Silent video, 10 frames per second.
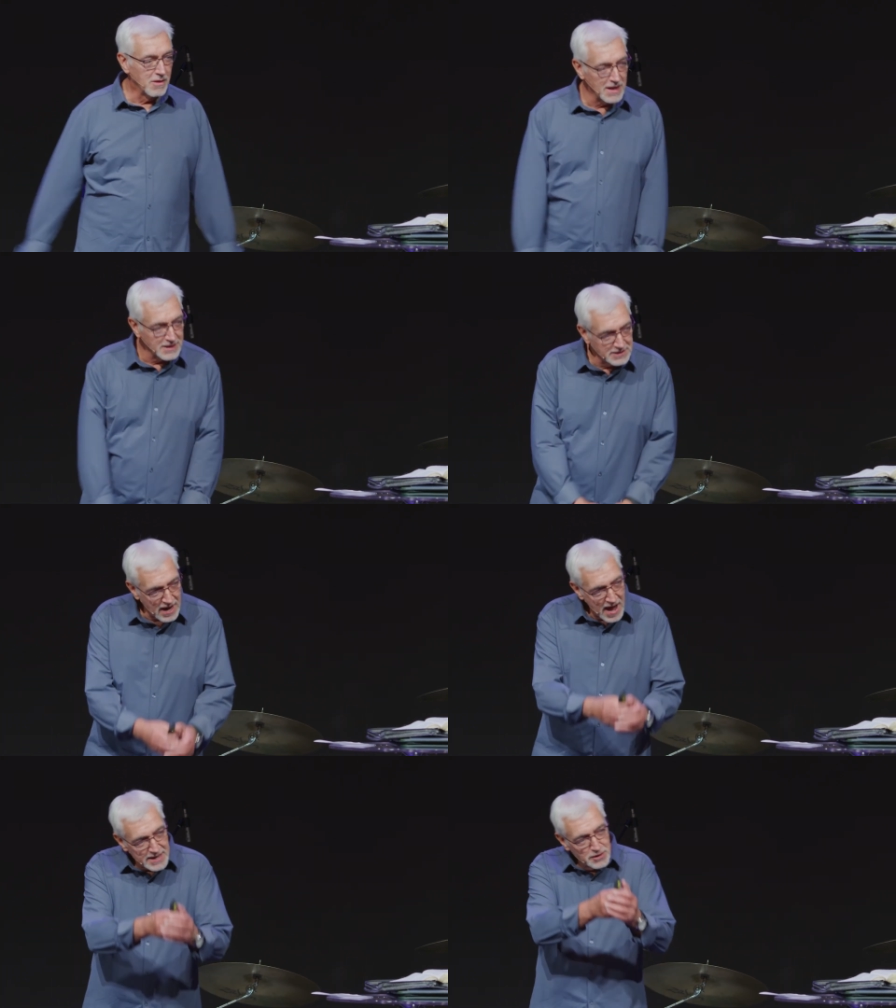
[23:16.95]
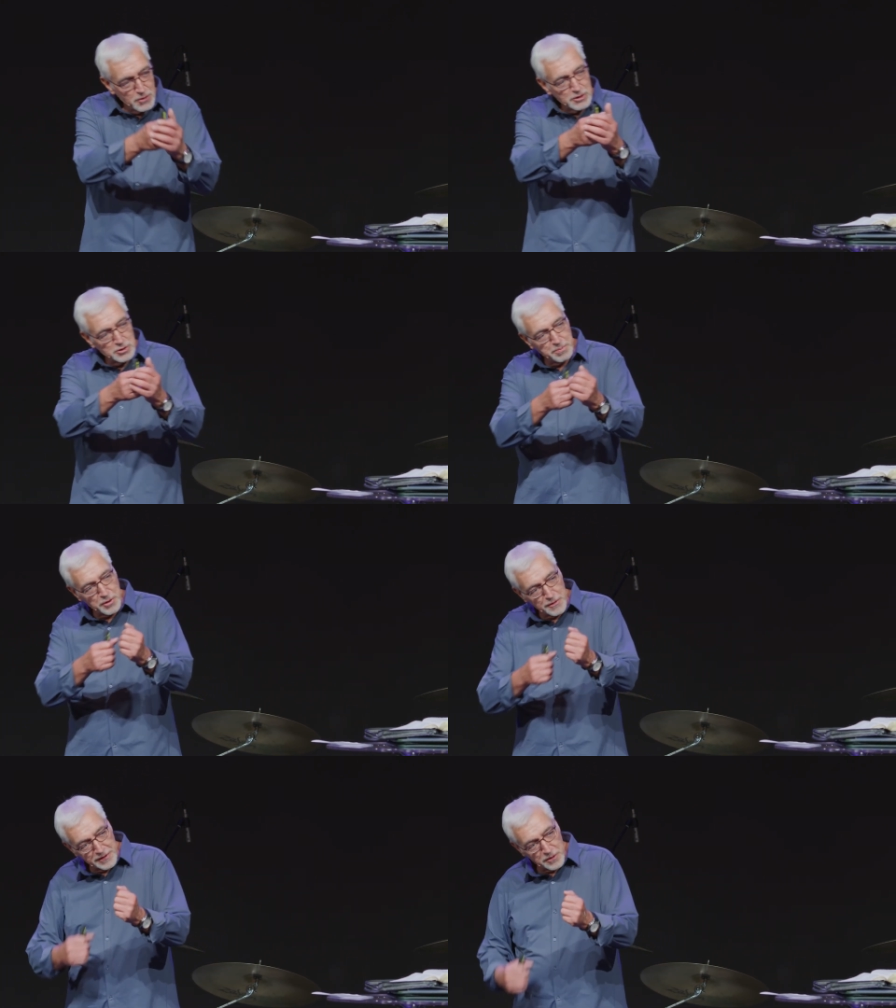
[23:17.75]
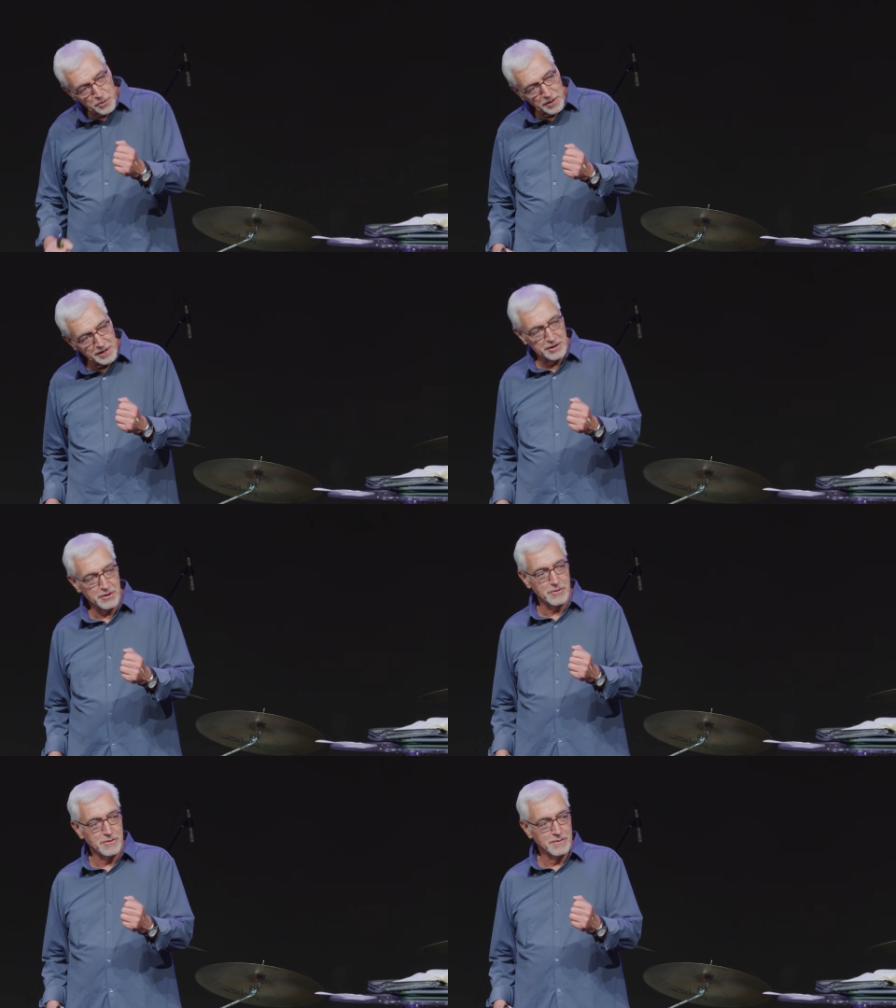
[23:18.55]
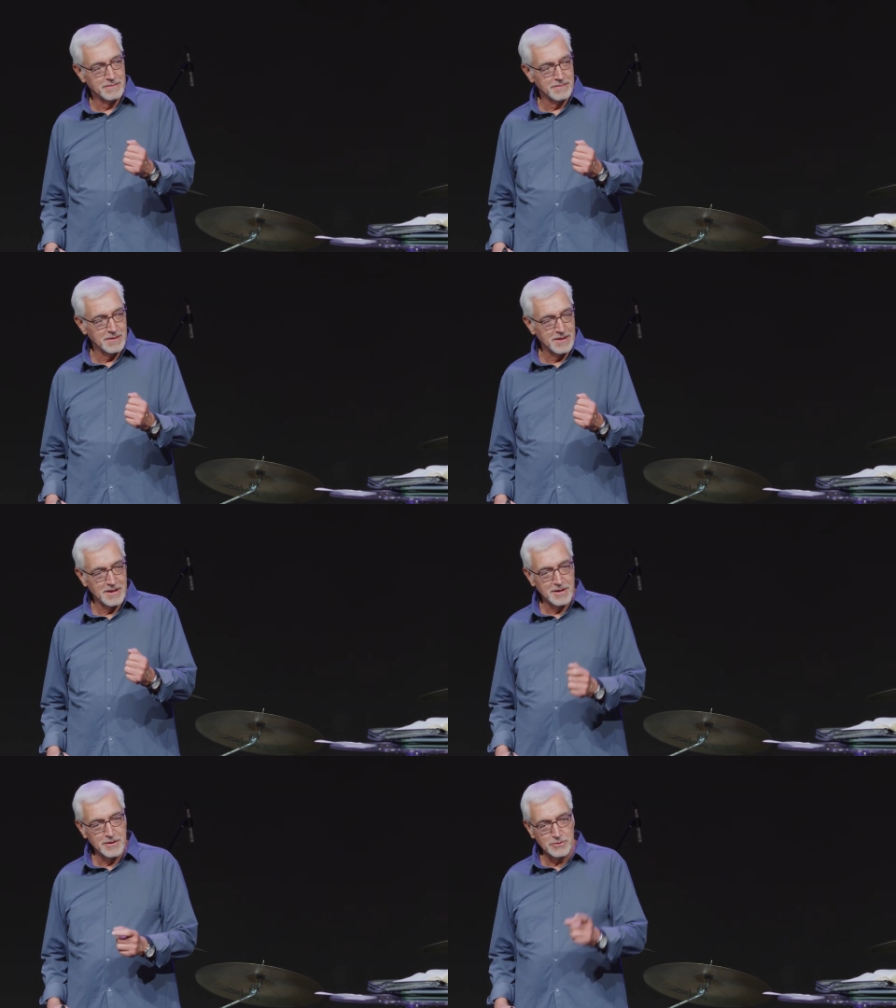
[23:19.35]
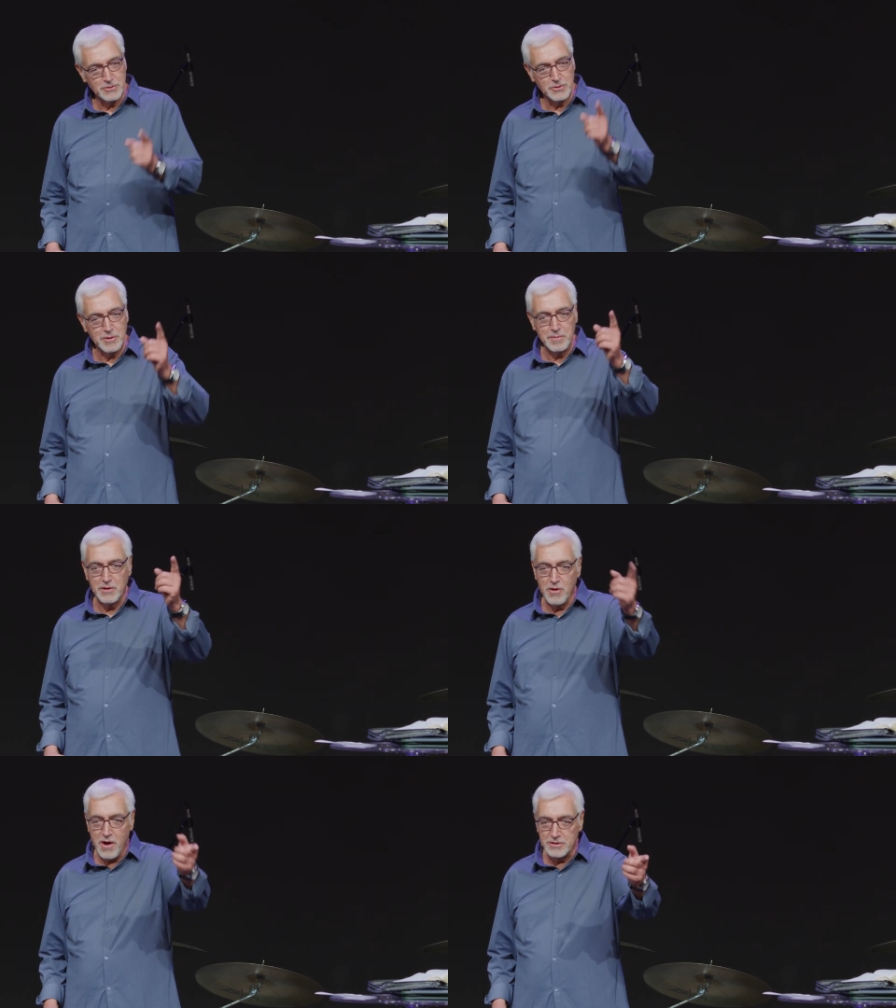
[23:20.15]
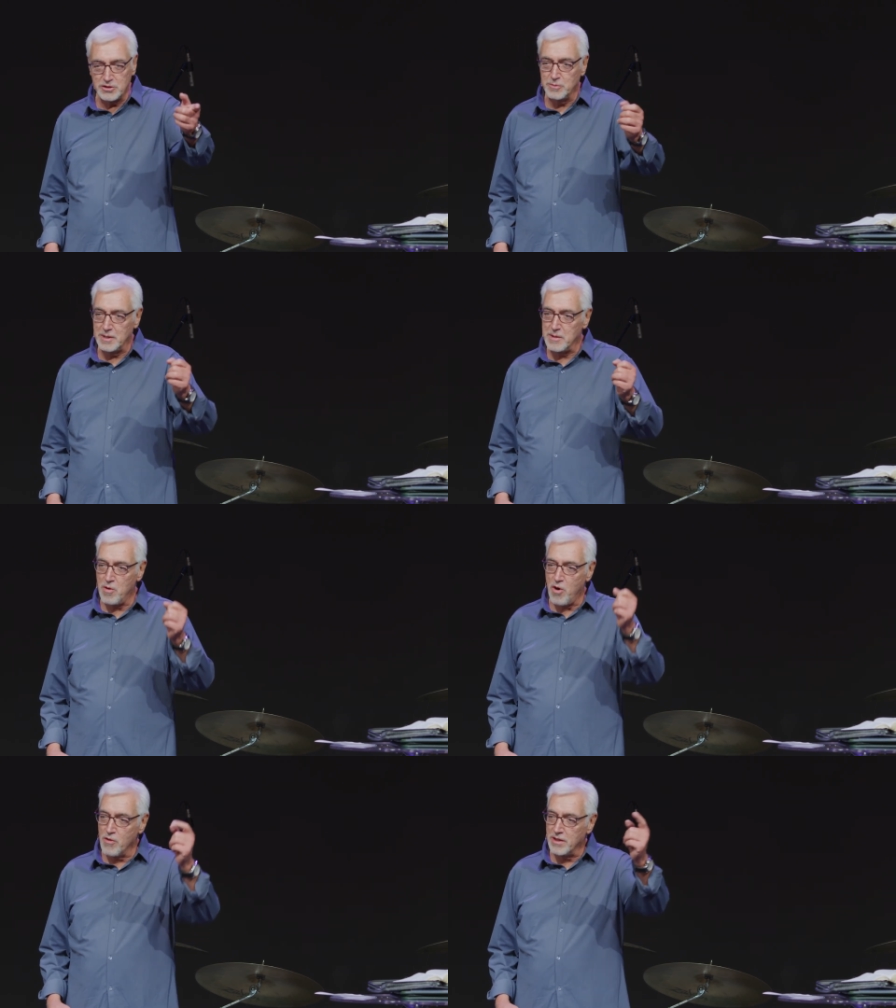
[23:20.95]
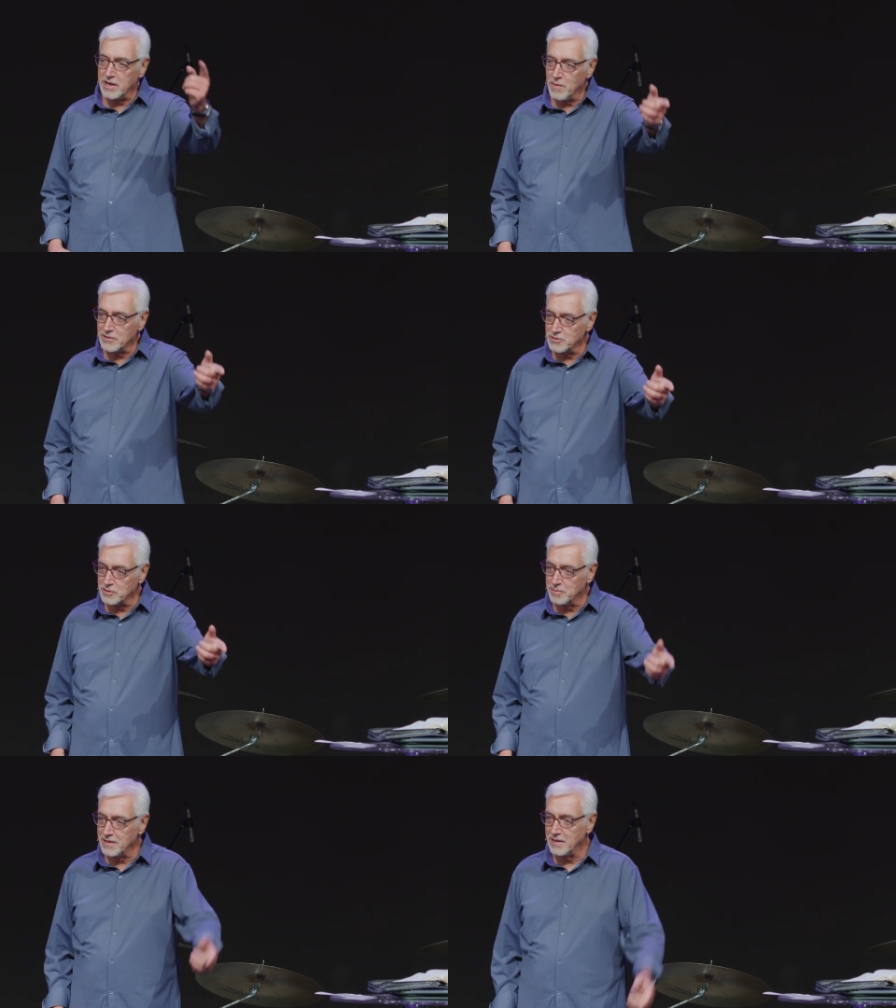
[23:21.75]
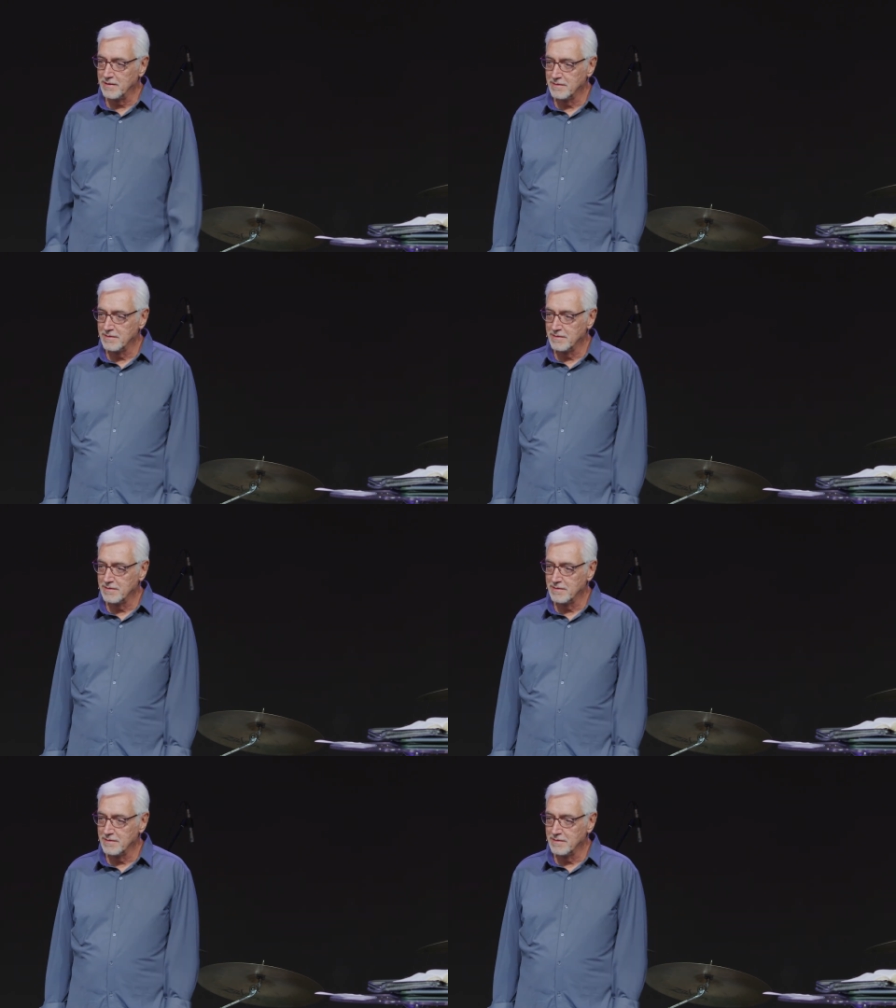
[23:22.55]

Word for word: Let God do his perfect work in you so you can be launched and you become all that he wants you to be.